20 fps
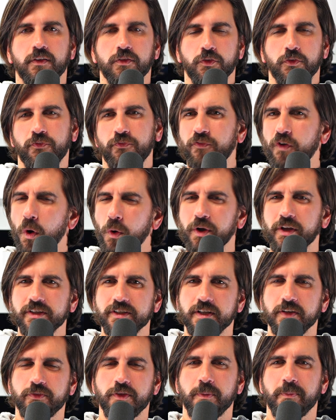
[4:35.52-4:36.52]
The
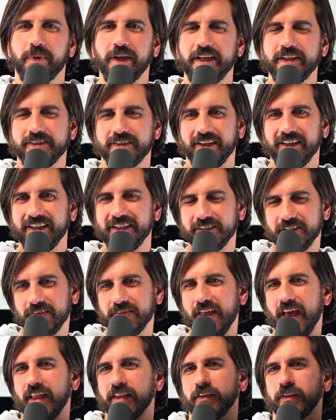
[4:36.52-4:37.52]
focus of the bass is in
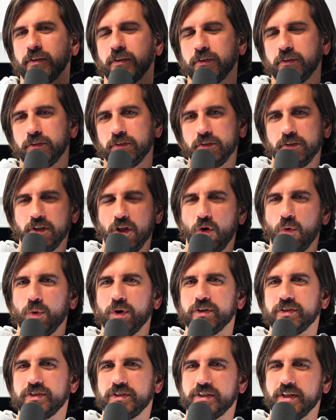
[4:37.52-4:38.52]
that
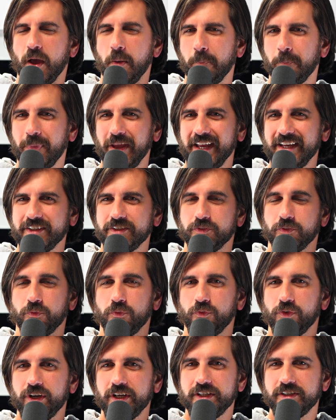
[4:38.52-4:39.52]
lower sub-bass
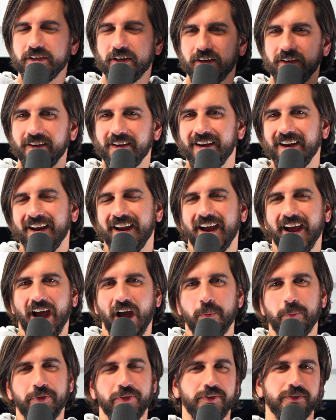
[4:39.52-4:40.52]
region,
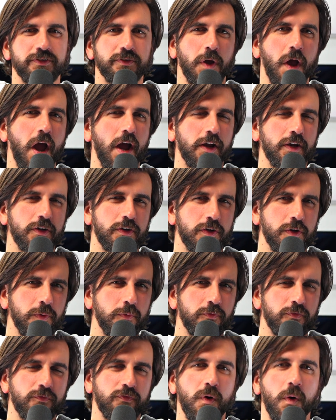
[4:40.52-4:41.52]
but there's a good
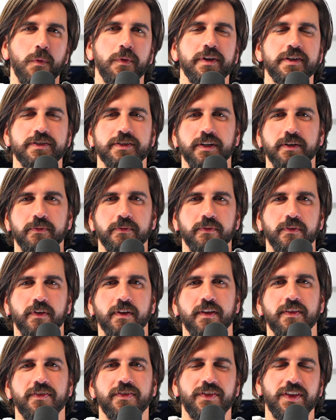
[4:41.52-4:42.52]
fullness and
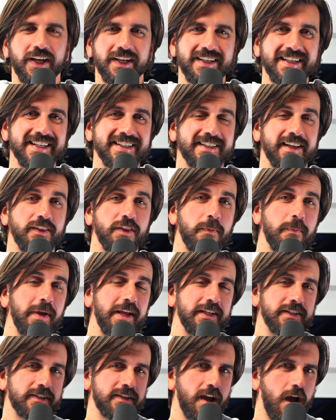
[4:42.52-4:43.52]
thickness in the
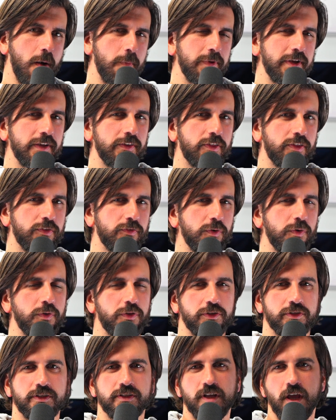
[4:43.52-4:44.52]
bass coming through
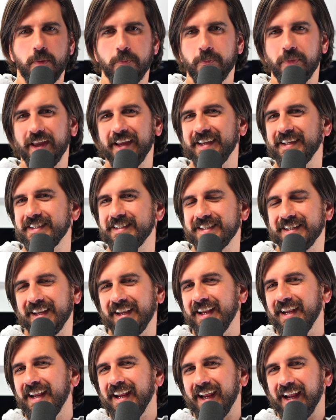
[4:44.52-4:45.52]
the sub-bass
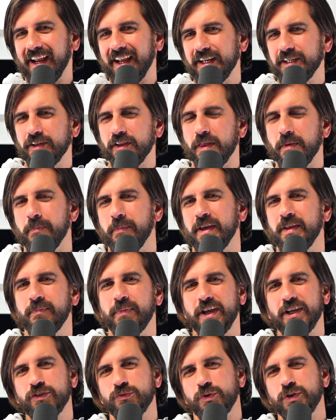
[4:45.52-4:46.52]
into the
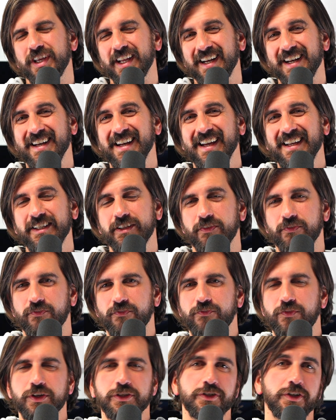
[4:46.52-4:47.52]
mid-bass where you get a nice
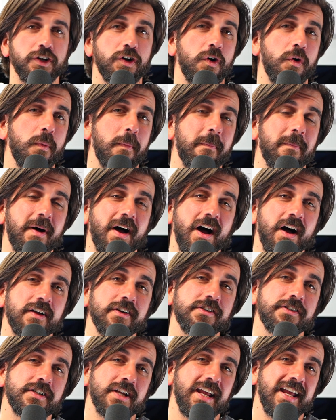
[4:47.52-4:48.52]
physical
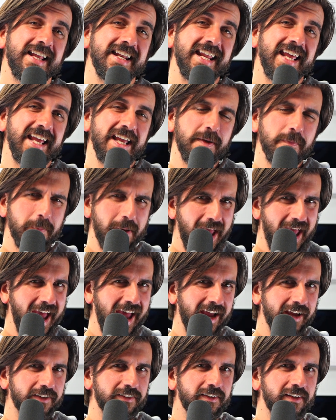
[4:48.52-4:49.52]
punch and
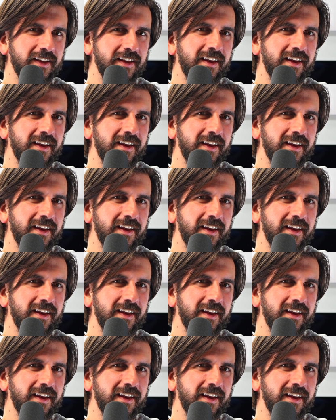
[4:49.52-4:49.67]
impact.